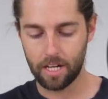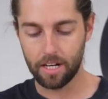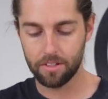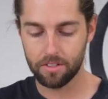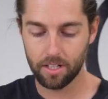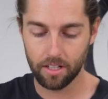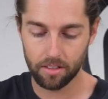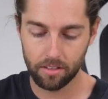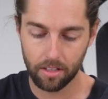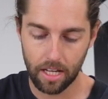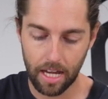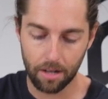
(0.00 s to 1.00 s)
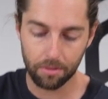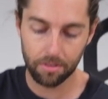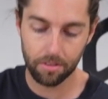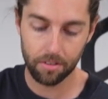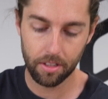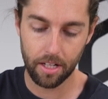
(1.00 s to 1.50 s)
And it says
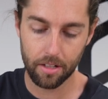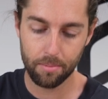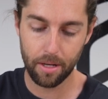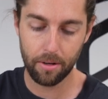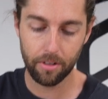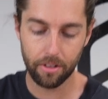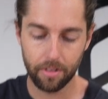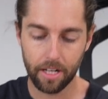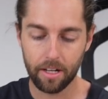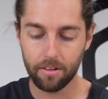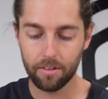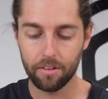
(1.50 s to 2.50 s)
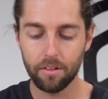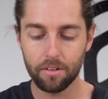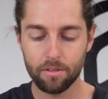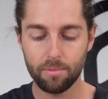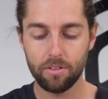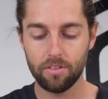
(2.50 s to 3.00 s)
out. It has power going out on the
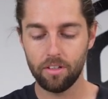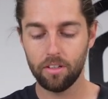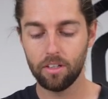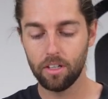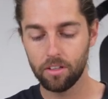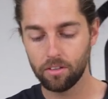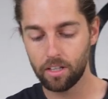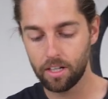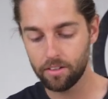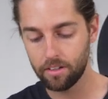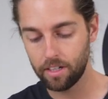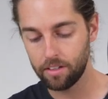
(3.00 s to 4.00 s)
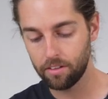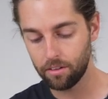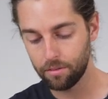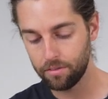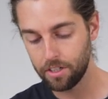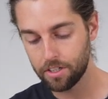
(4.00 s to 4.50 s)
USB-C. So that is a nice
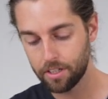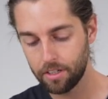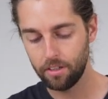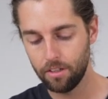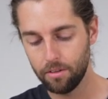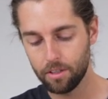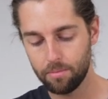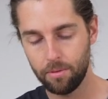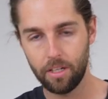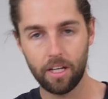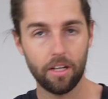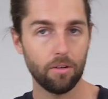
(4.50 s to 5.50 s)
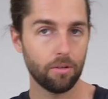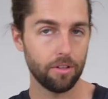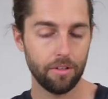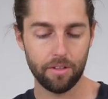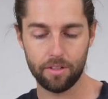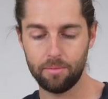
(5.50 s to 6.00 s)
little feature. USB-A or
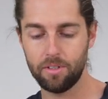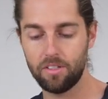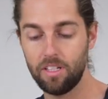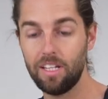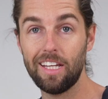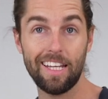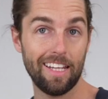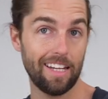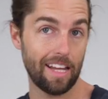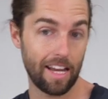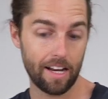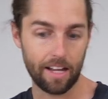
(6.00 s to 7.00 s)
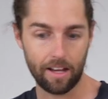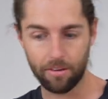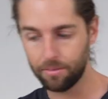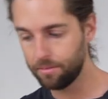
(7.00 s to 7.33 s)
USB-C in and out.